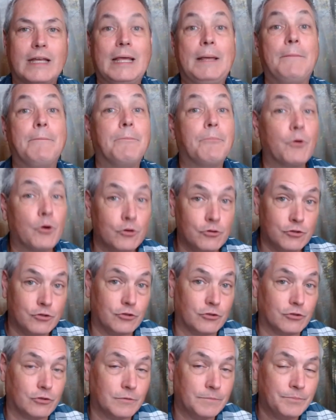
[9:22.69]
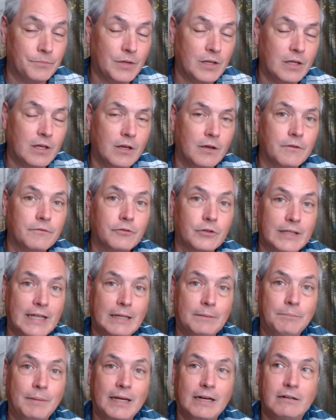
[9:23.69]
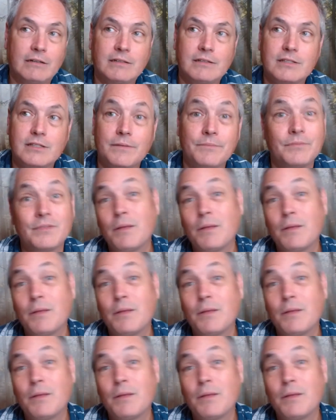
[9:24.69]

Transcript: impersonal for that parent.